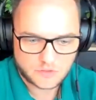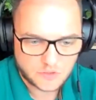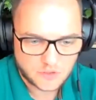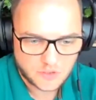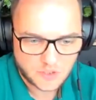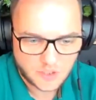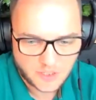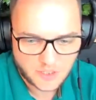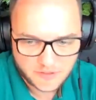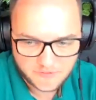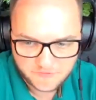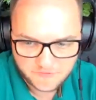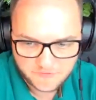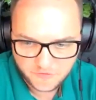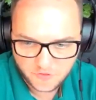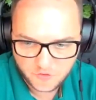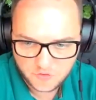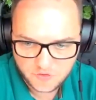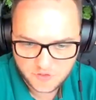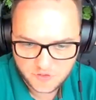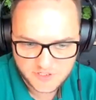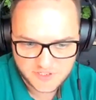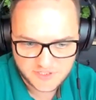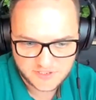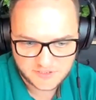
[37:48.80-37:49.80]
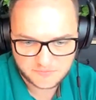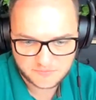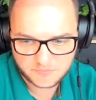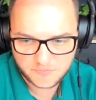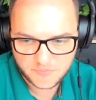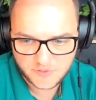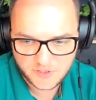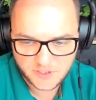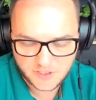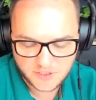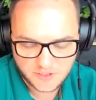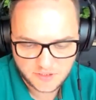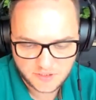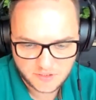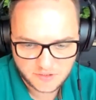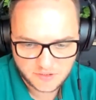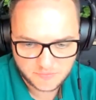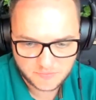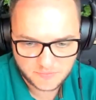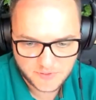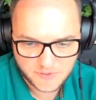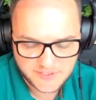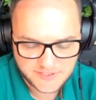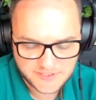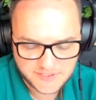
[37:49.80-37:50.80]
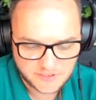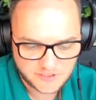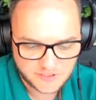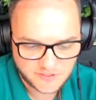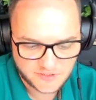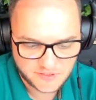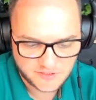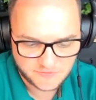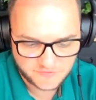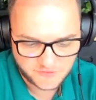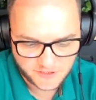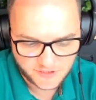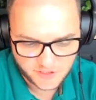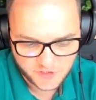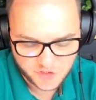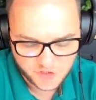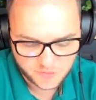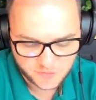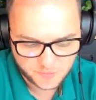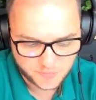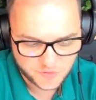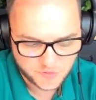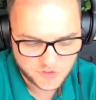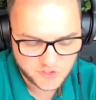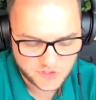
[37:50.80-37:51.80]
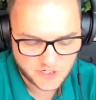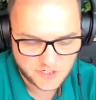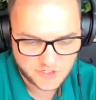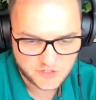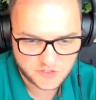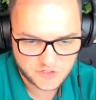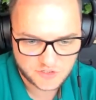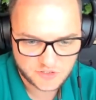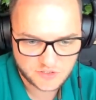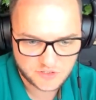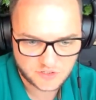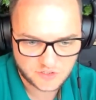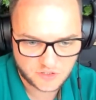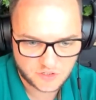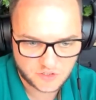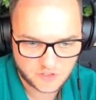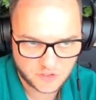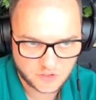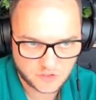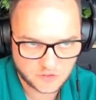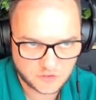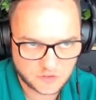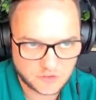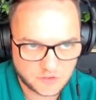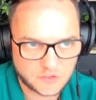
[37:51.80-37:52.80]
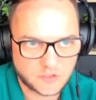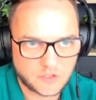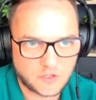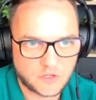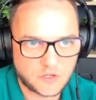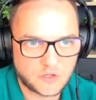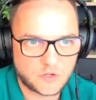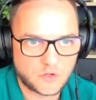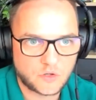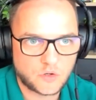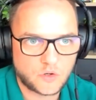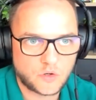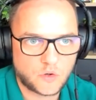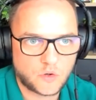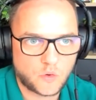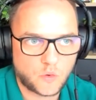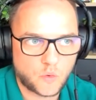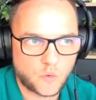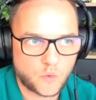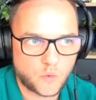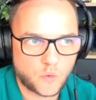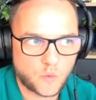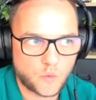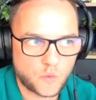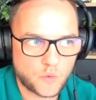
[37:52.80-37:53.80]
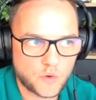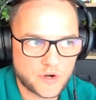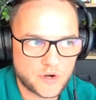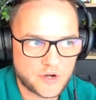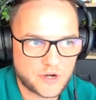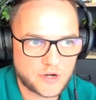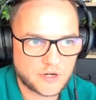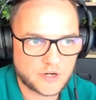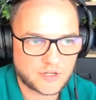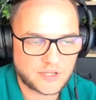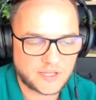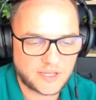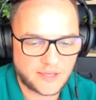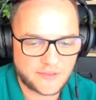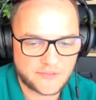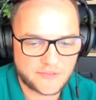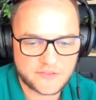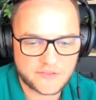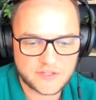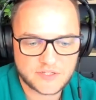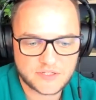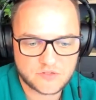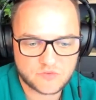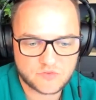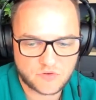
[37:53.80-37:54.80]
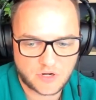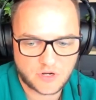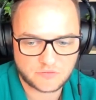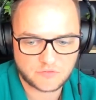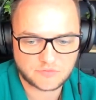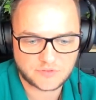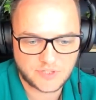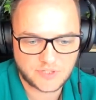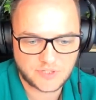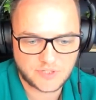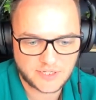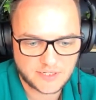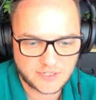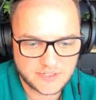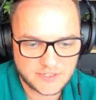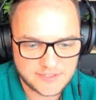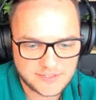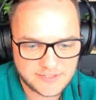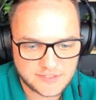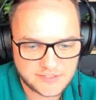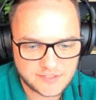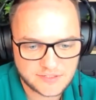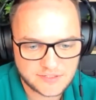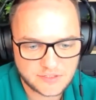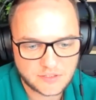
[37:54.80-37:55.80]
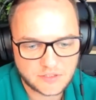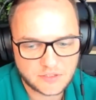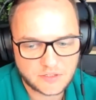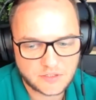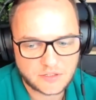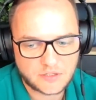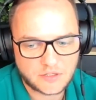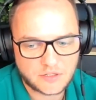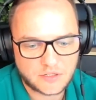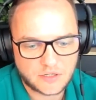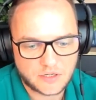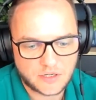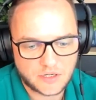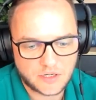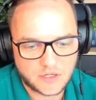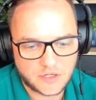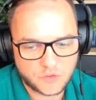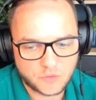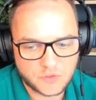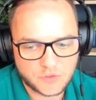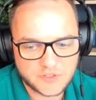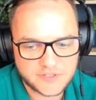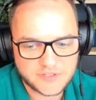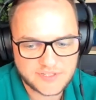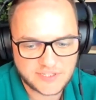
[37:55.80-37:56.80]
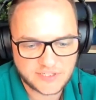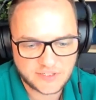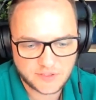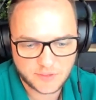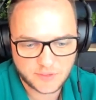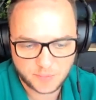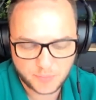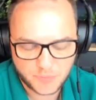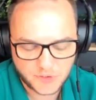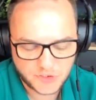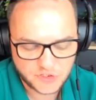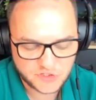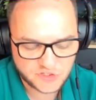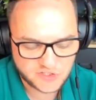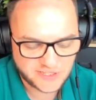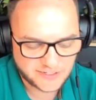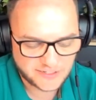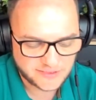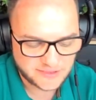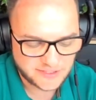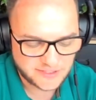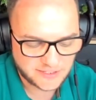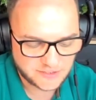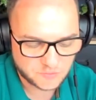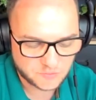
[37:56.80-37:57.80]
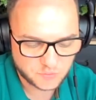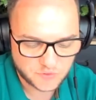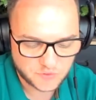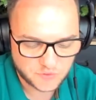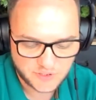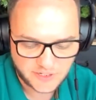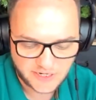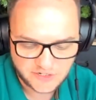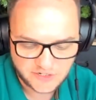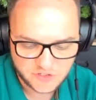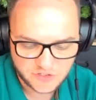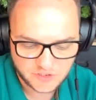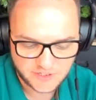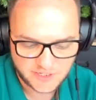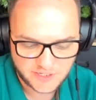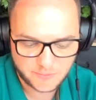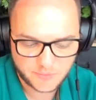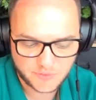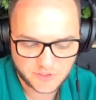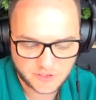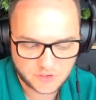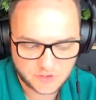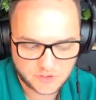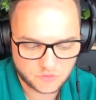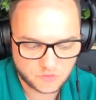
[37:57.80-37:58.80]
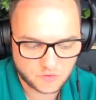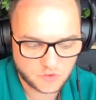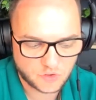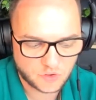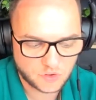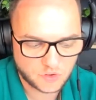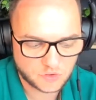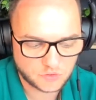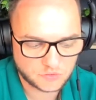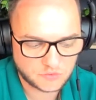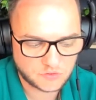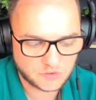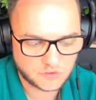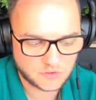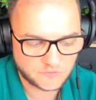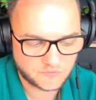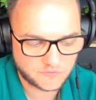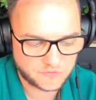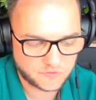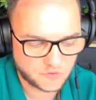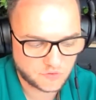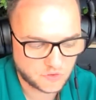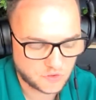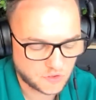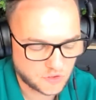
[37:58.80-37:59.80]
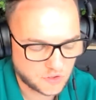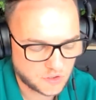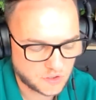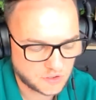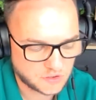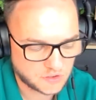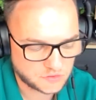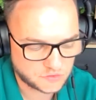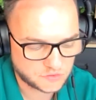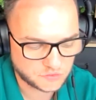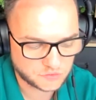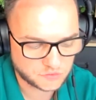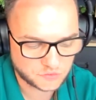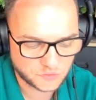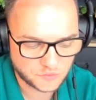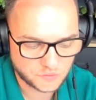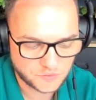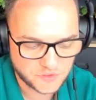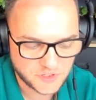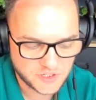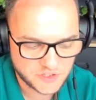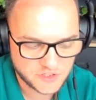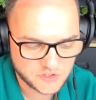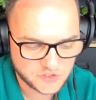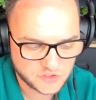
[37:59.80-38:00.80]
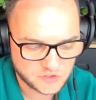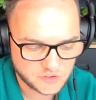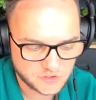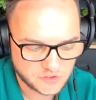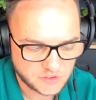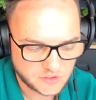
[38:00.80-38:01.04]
I focused basically the financial projections on where can this round take us. You will see in the pitch deck that we're actually aiming to go to reach